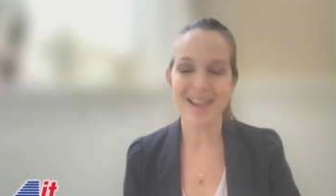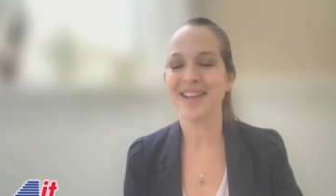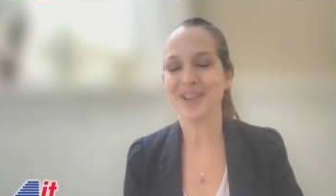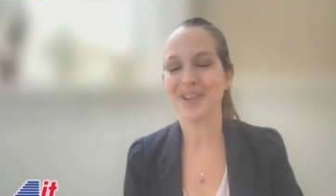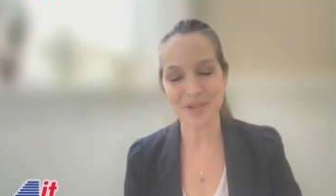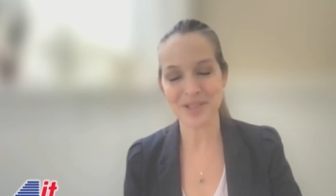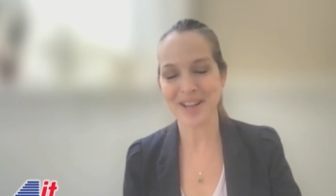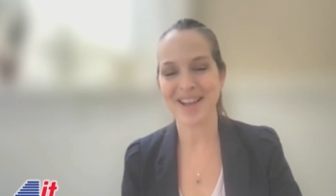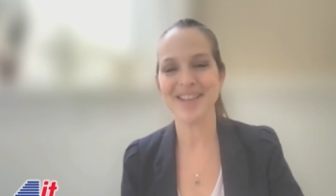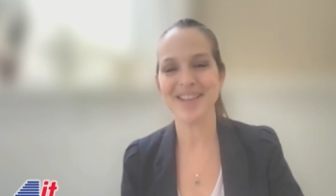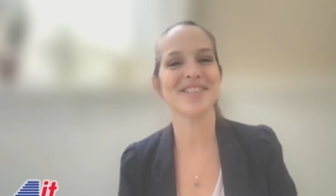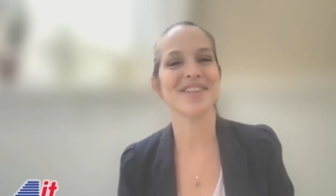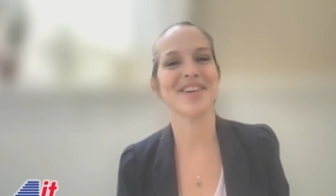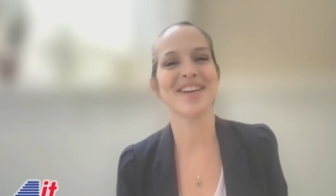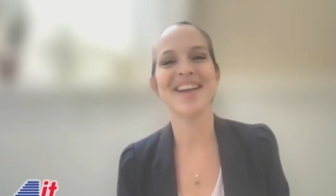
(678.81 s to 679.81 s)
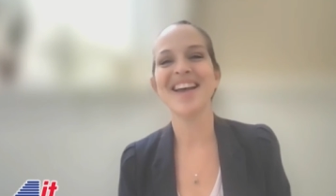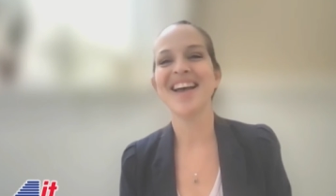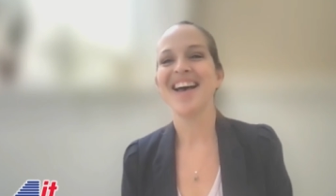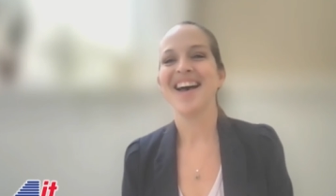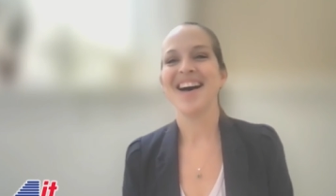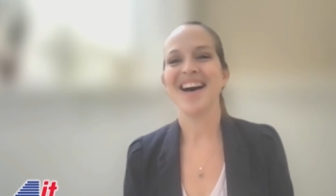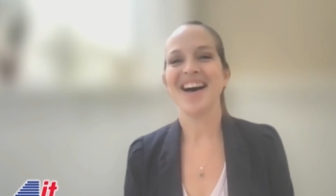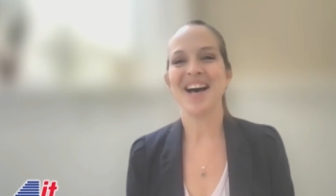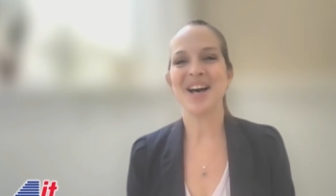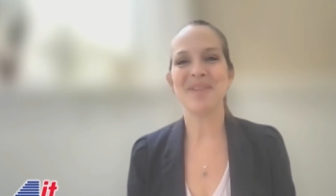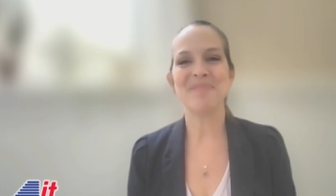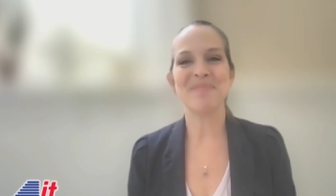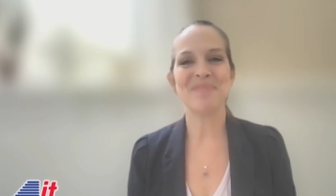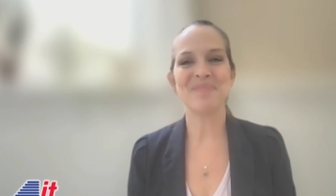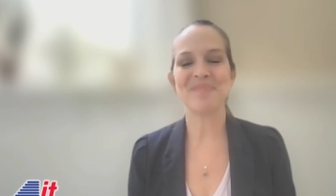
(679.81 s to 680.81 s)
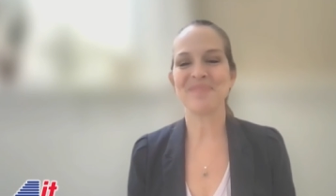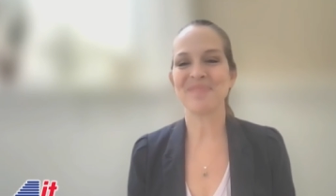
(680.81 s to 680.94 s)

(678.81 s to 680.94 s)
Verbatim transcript: COSI sorry, um,